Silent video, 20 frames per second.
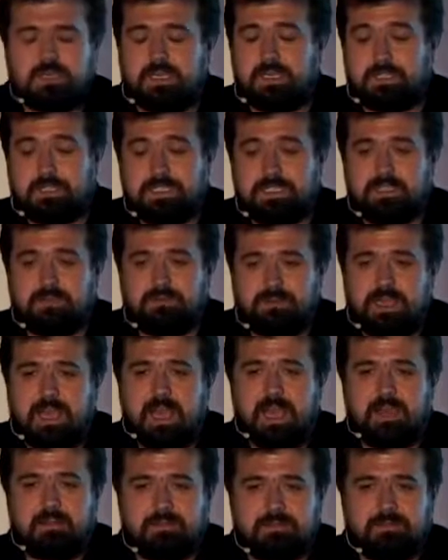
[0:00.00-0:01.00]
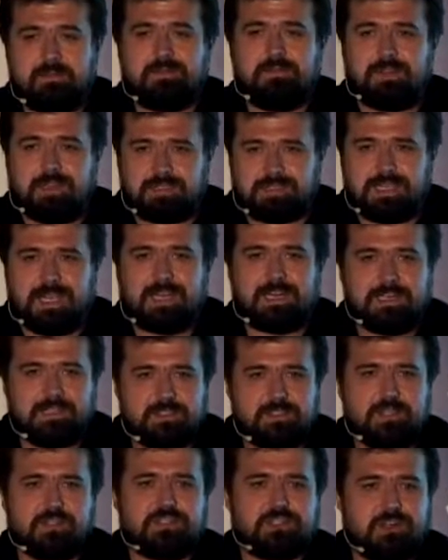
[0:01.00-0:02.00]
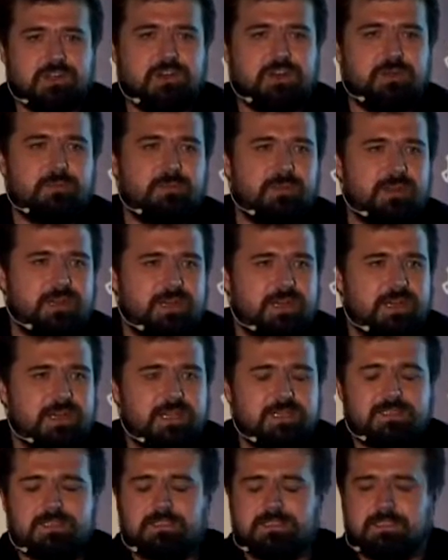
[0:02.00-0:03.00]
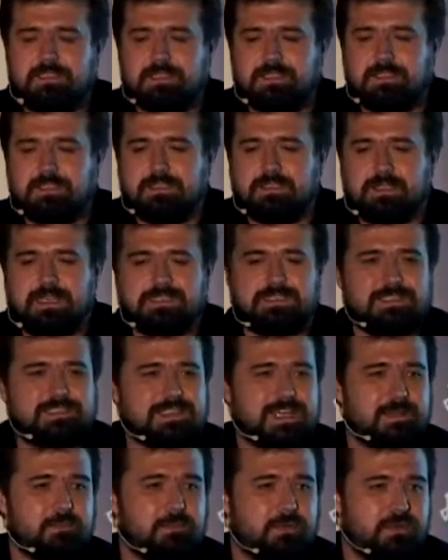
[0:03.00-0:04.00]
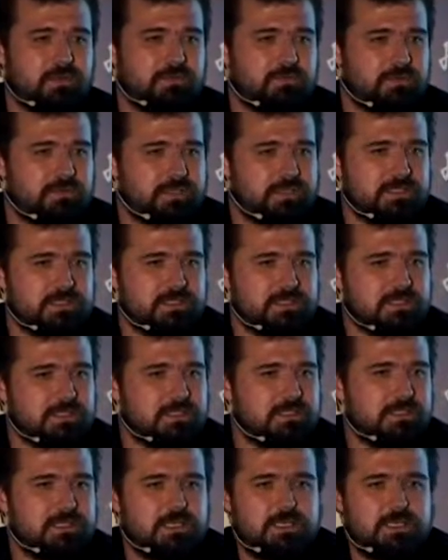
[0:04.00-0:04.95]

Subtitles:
Indeed, we have exactly such a library at Tandberg, for instance.